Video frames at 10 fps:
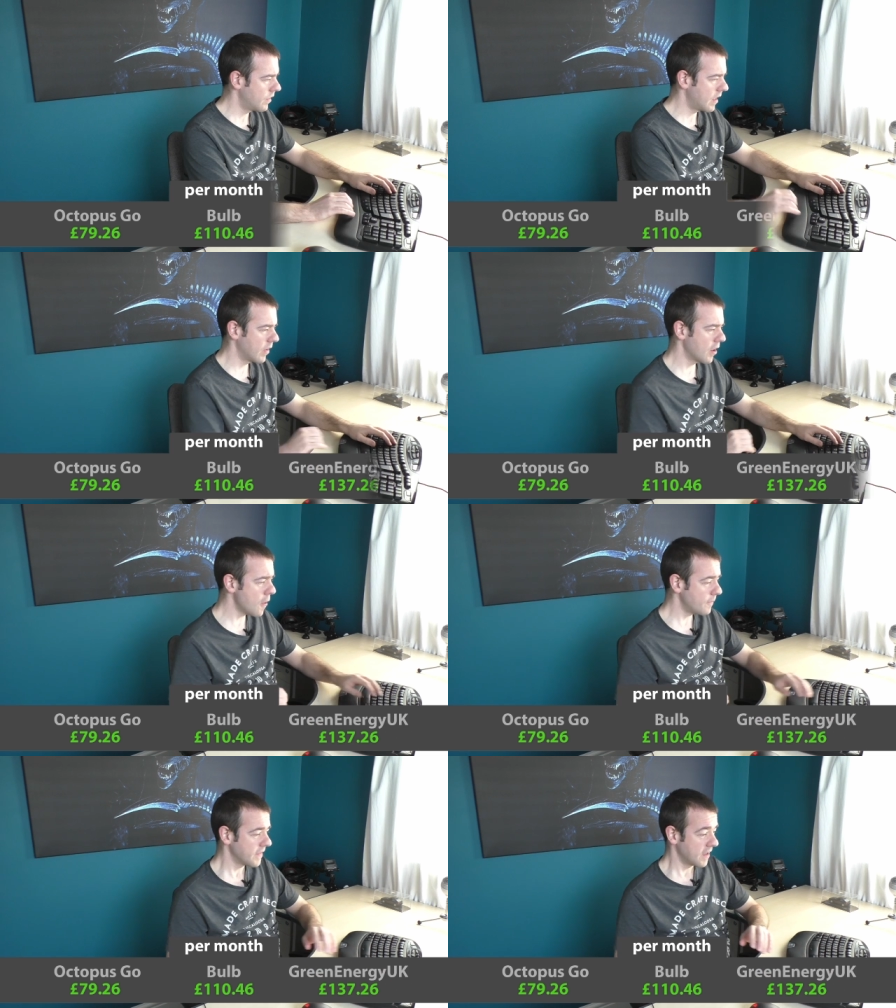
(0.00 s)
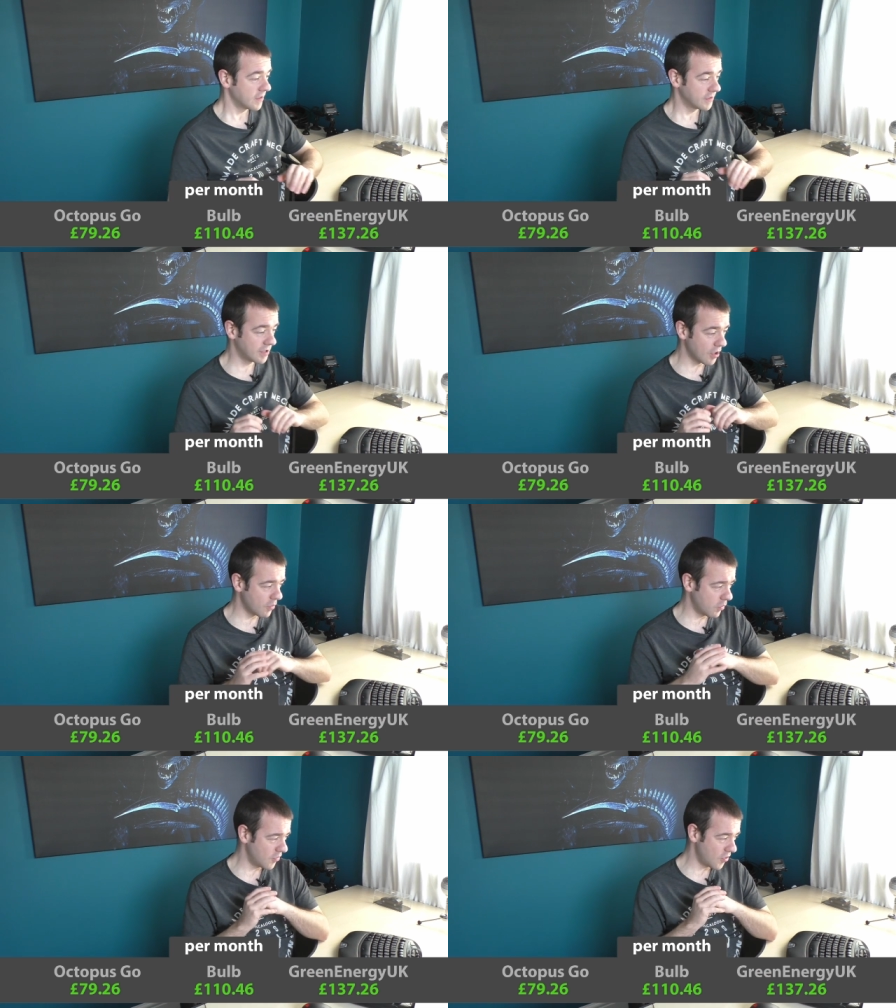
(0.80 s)
There we go.
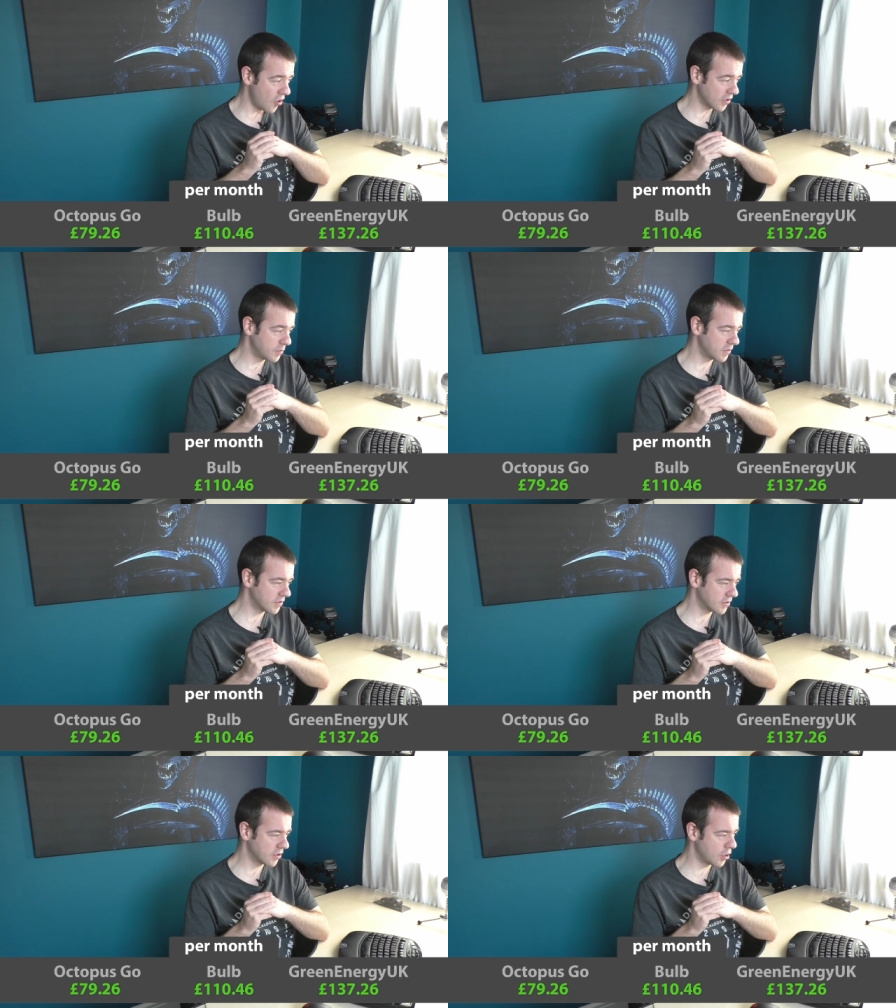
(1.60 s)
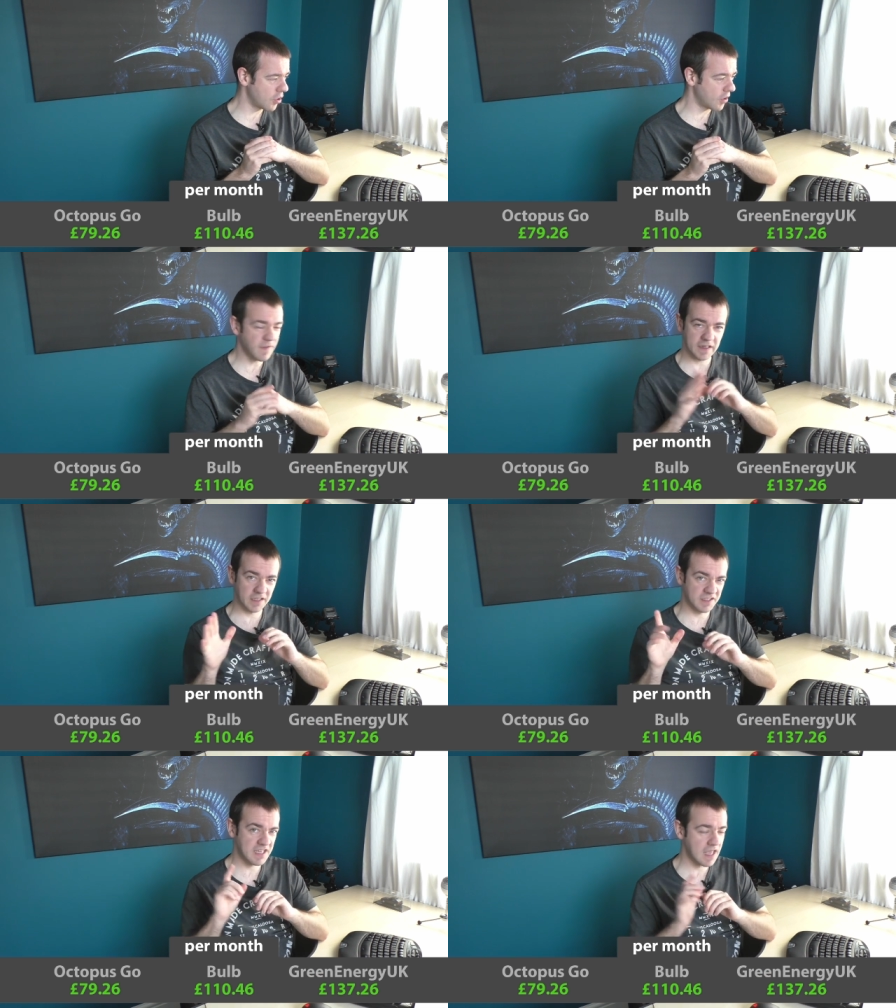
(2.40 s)
So Octopus Go, in fact
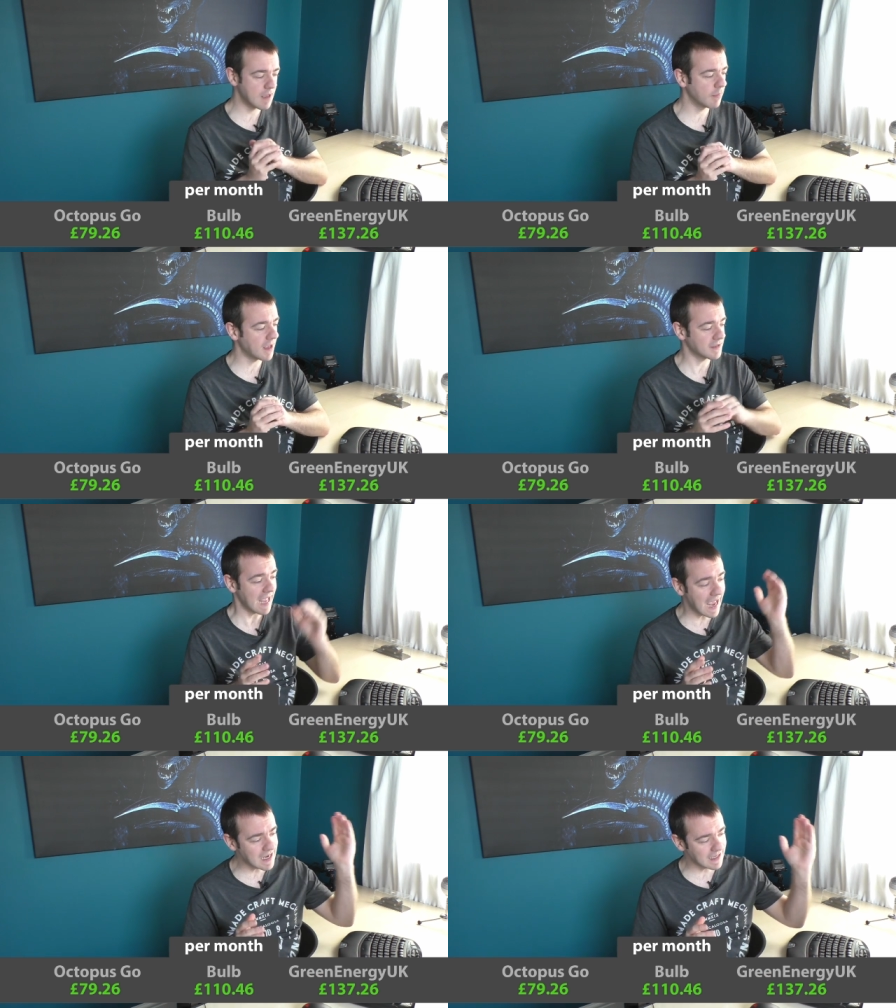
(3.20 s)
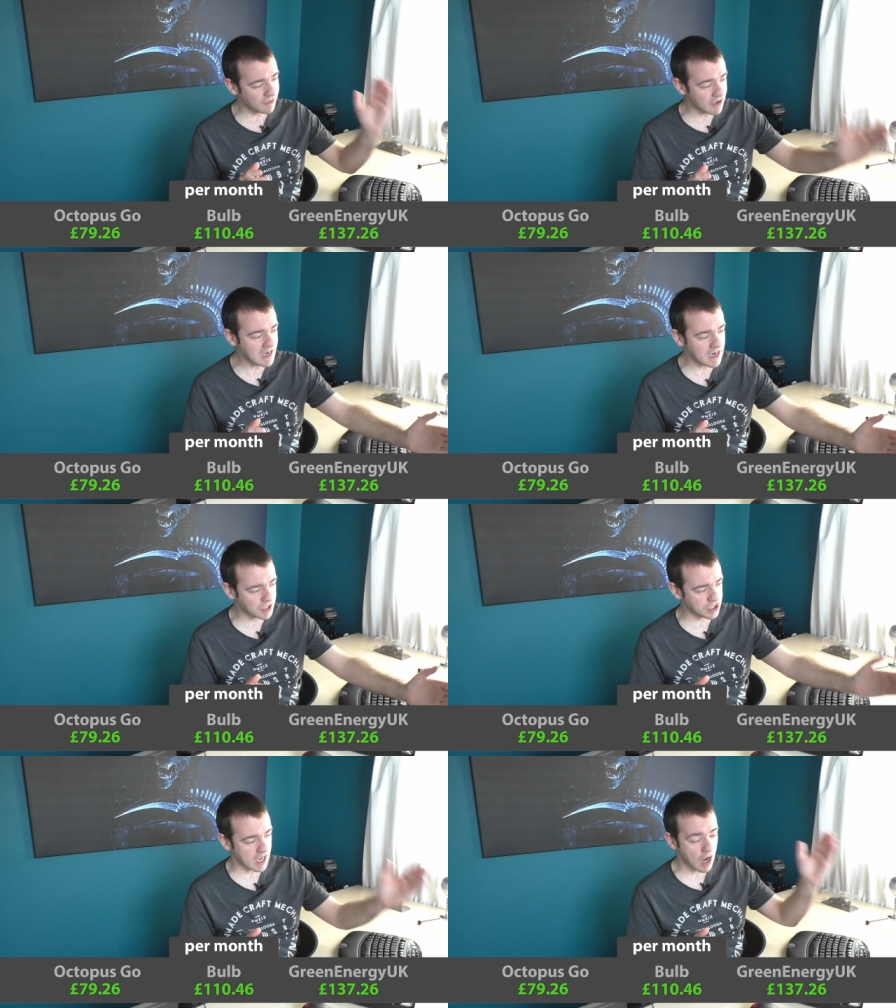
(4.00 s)
I'll say them last. En Green
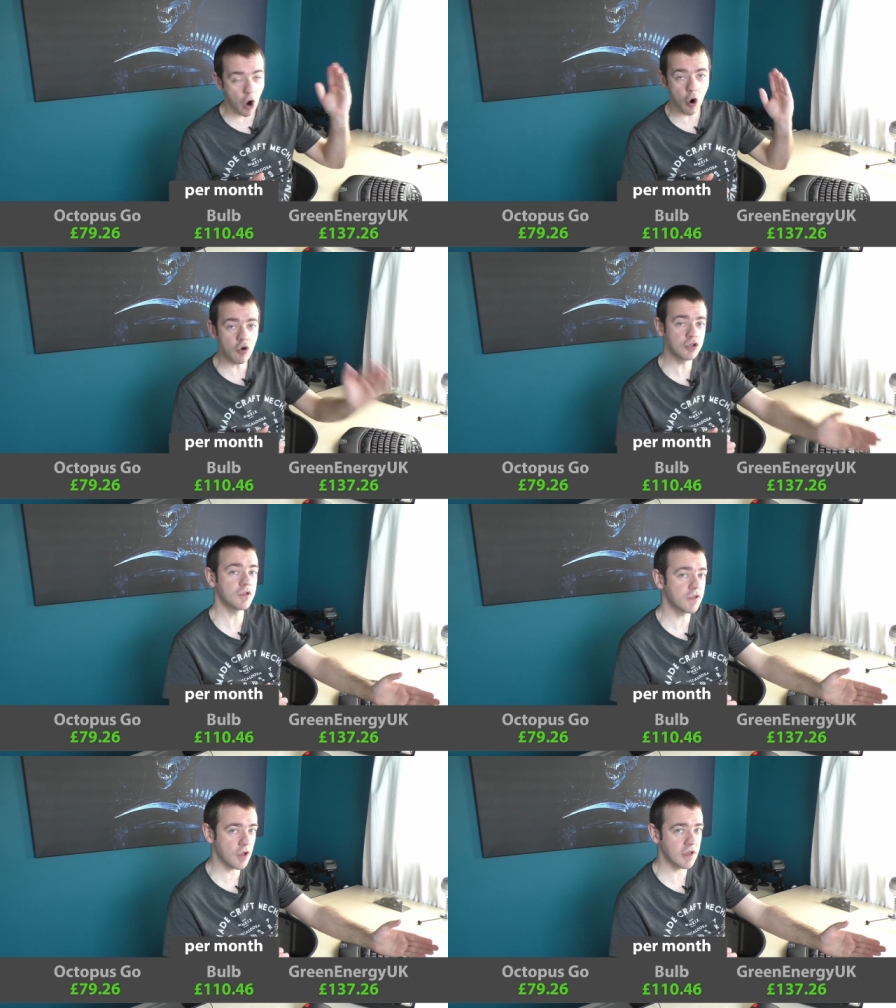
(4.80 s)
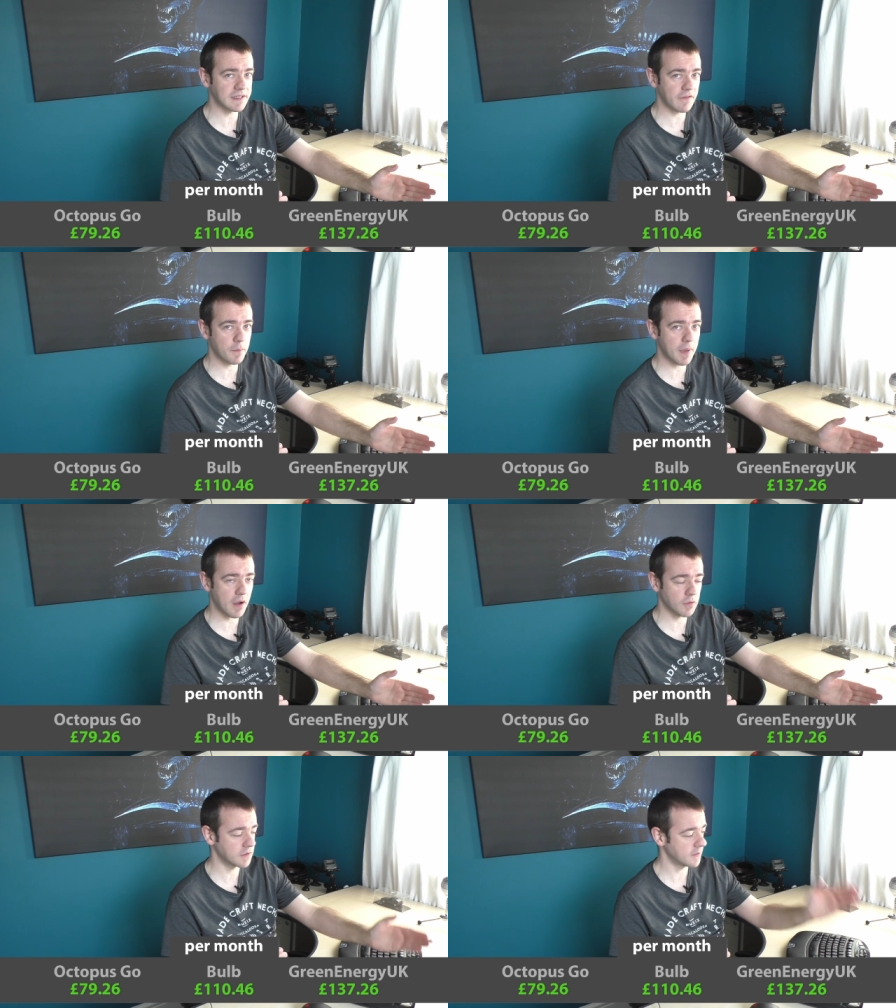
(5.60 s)
Energy,
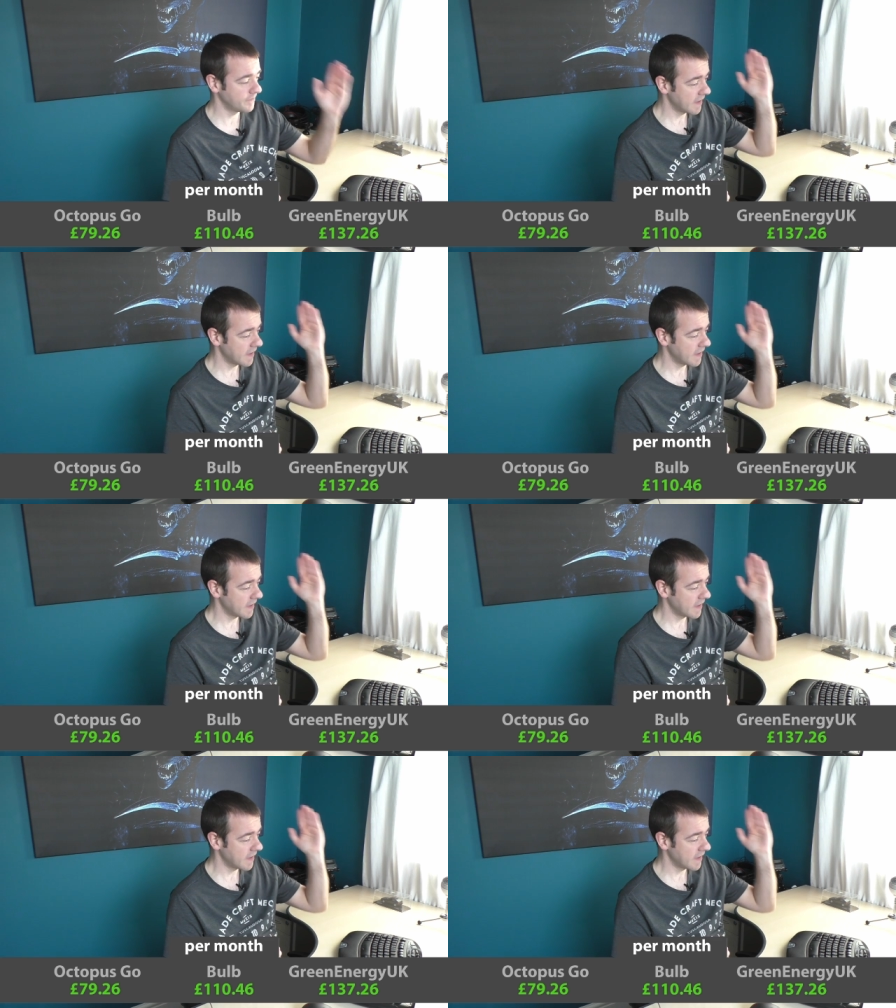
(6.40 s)
£137.